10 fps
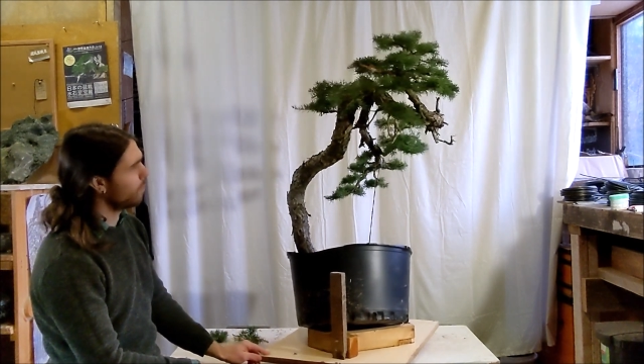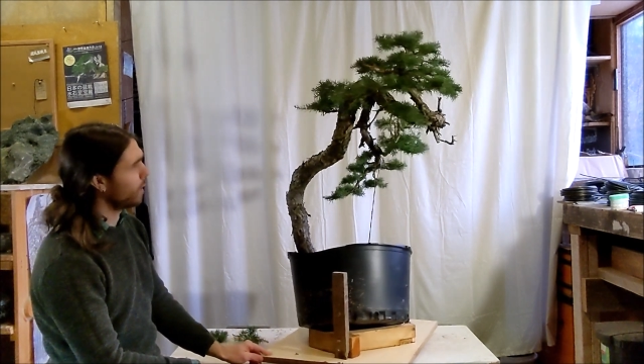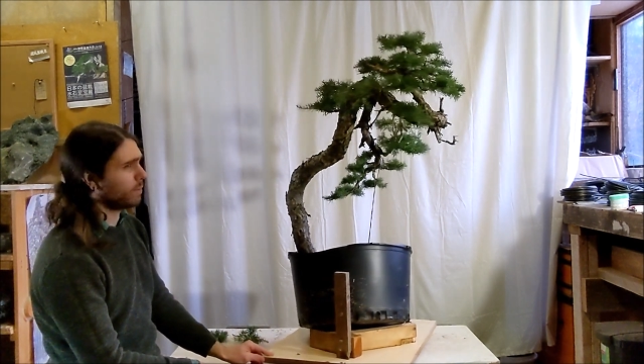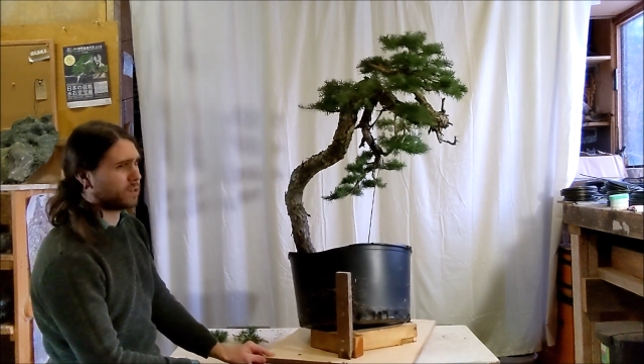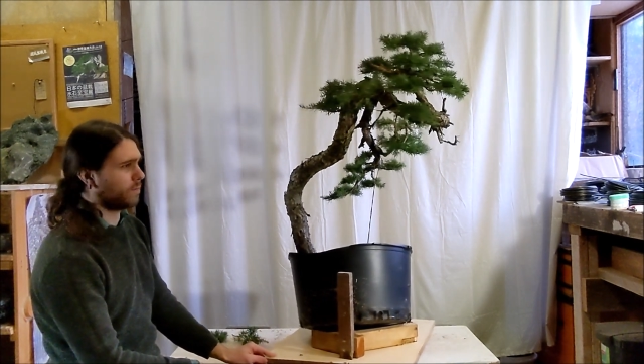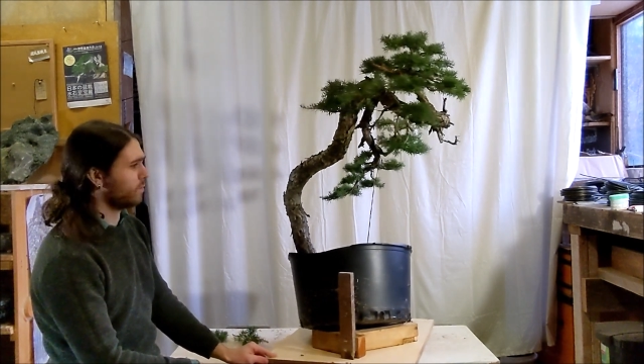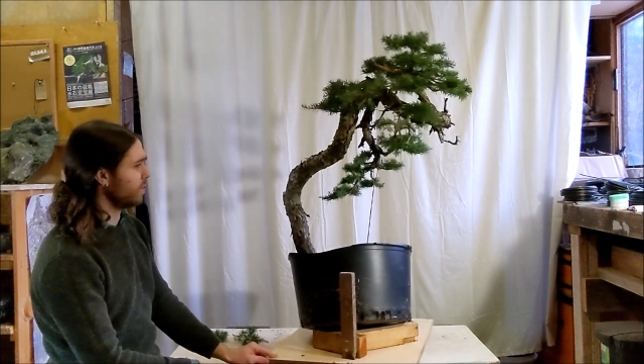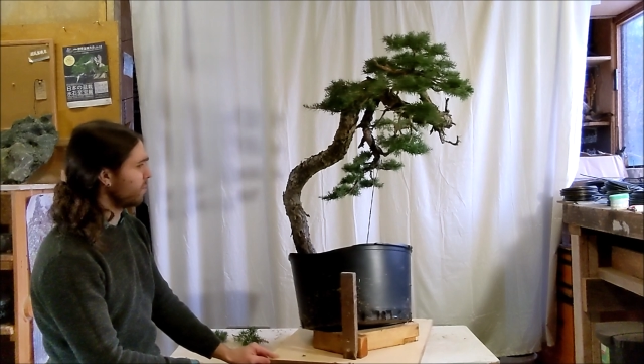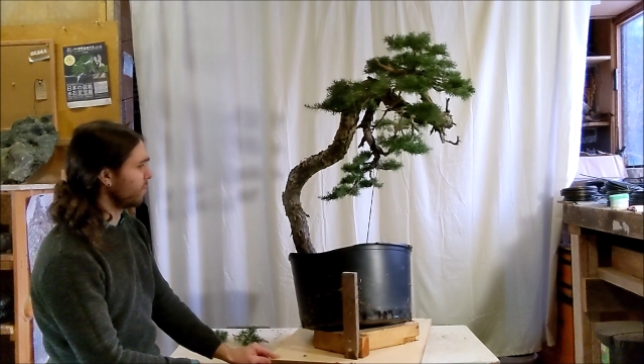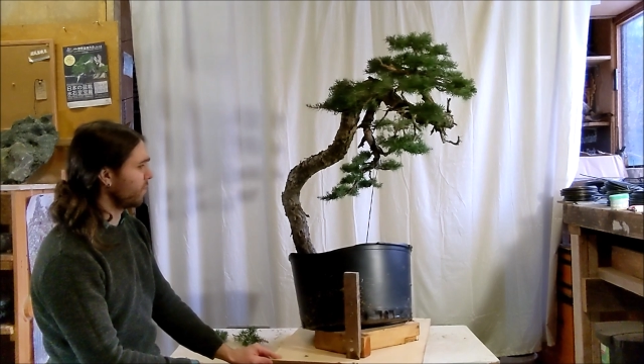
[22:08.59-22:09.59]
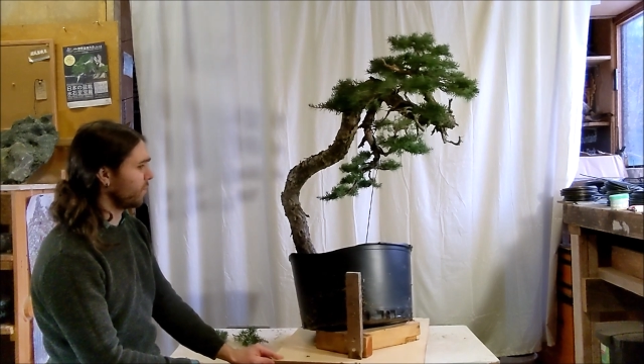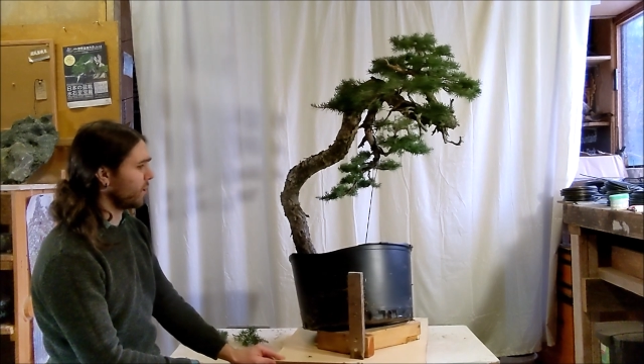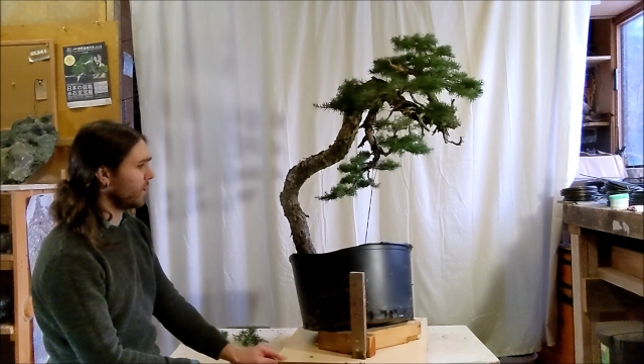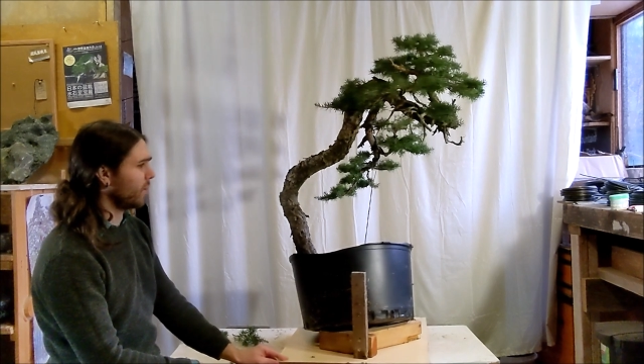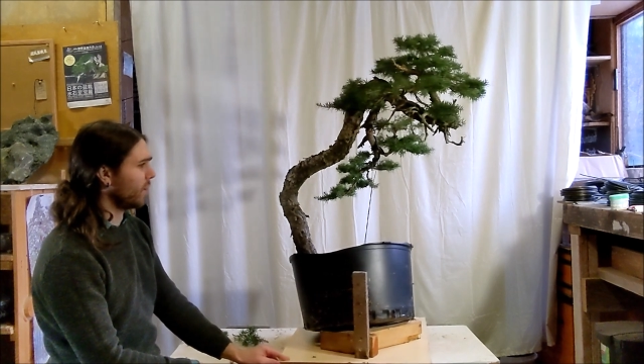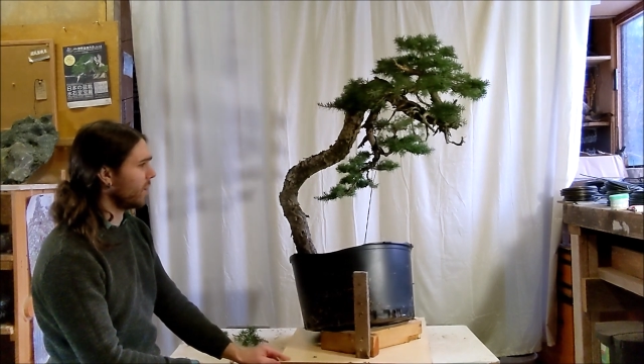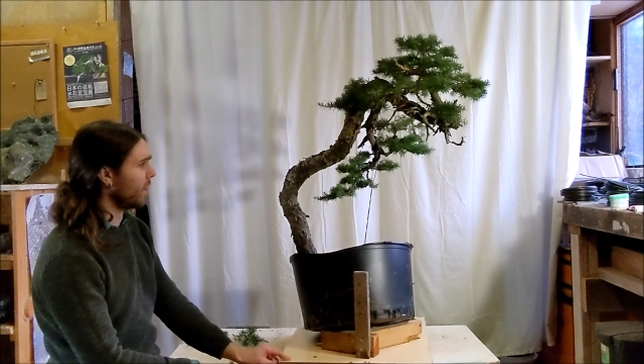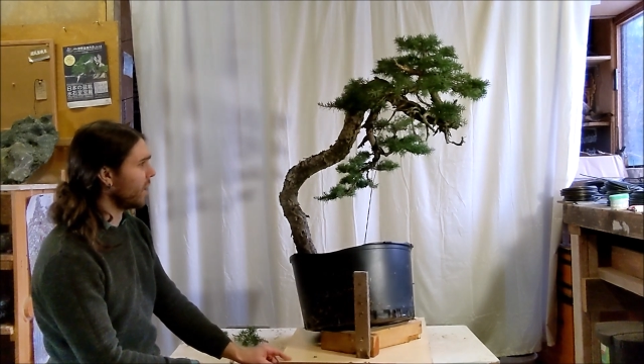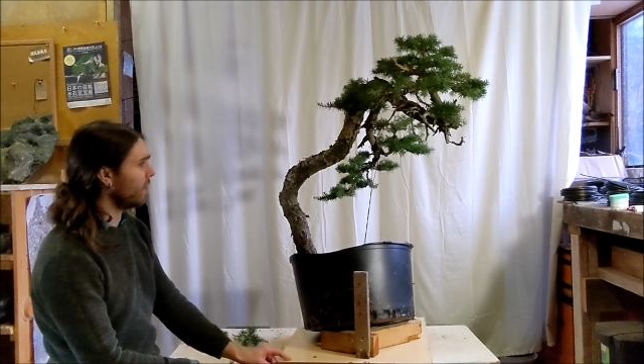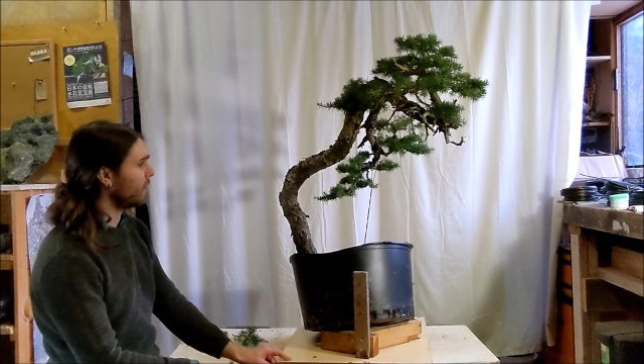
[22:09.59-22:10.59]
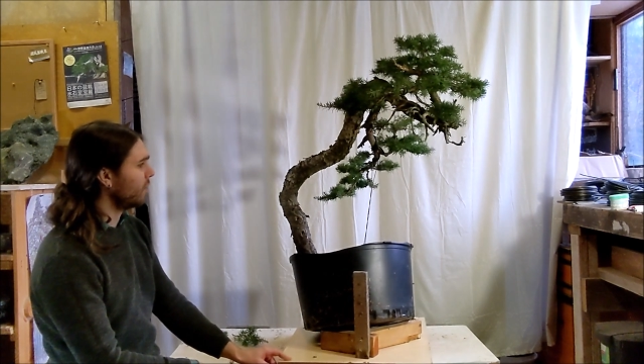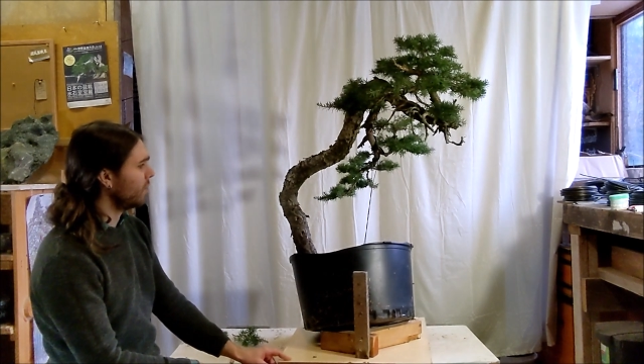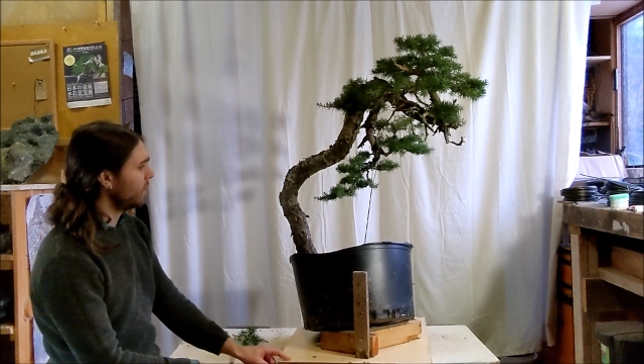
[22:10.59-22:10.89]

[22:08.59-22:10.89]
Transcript: probably somewhere from where you are now,